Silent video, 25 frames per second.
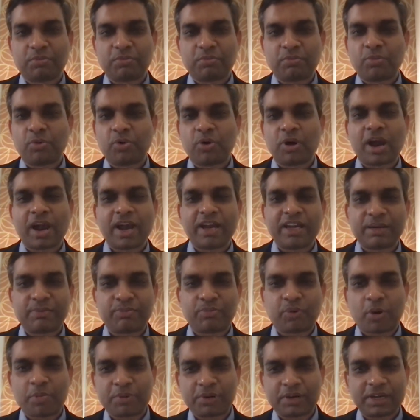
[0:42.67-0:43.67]
more highly
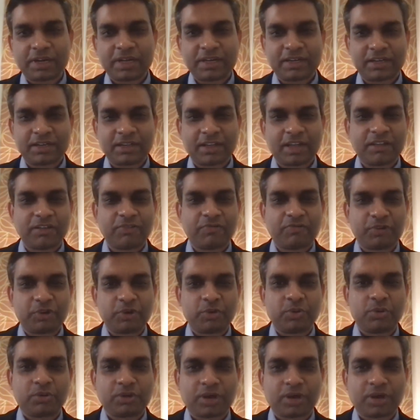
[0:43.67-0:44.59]
populated than the few